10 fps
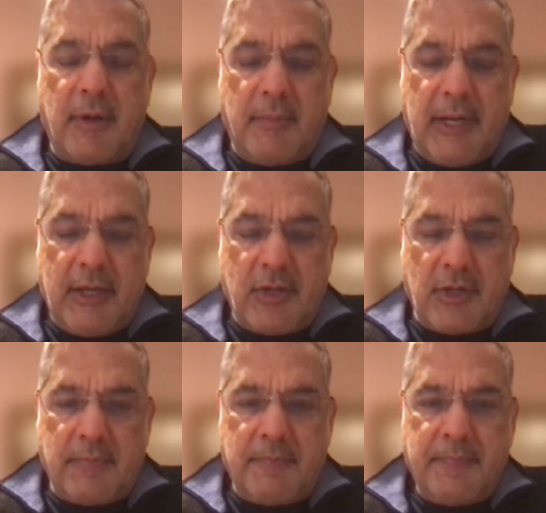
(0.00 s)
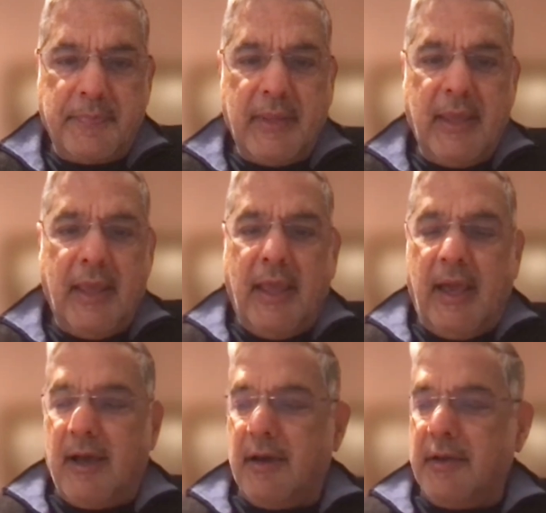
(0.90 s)
Malaysia.
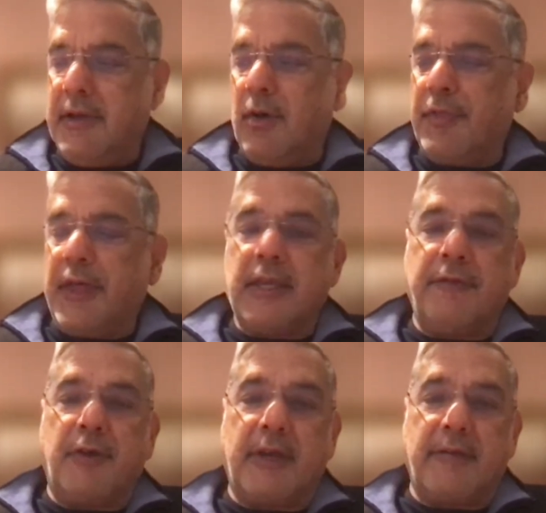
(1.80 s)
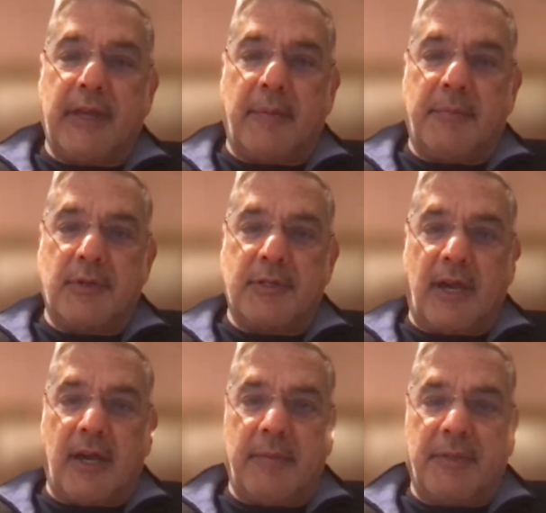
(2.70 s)
Noel, thank you for giving up your
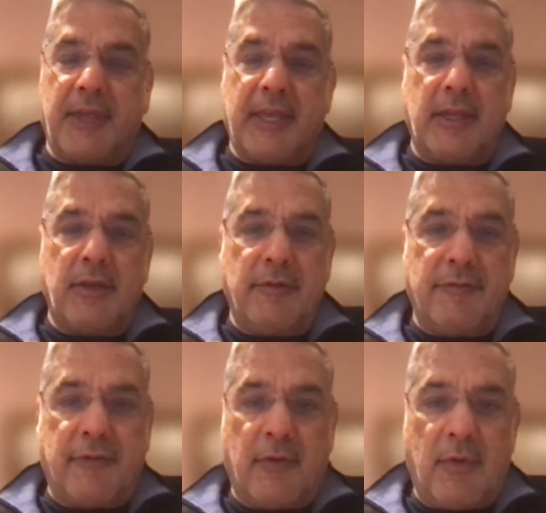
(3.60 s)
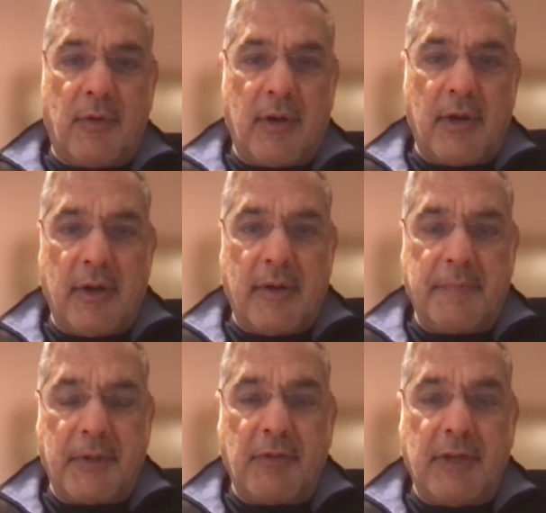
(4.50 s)
time, and thank you for
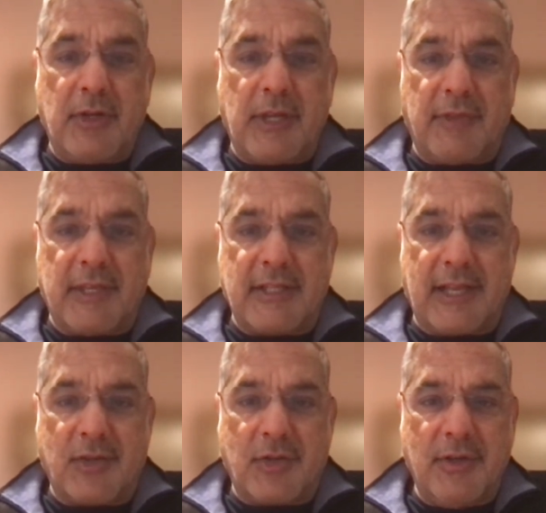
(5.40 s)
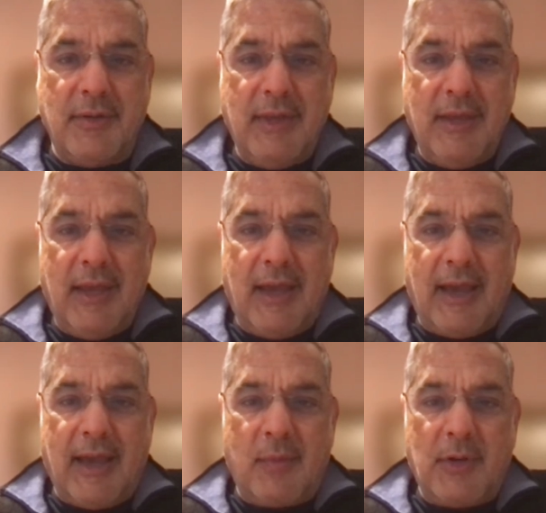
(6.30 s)
agreeing to give this lecture,
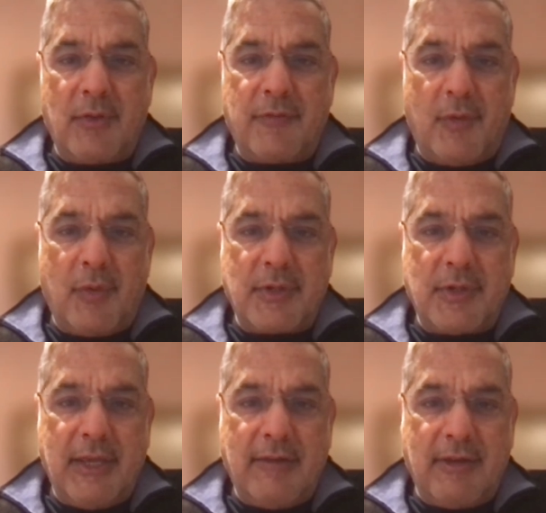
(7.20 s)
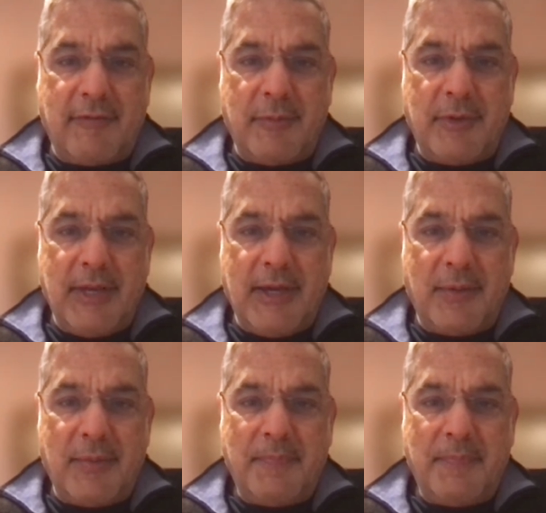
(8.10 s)
and we look forward to hearing it from you now.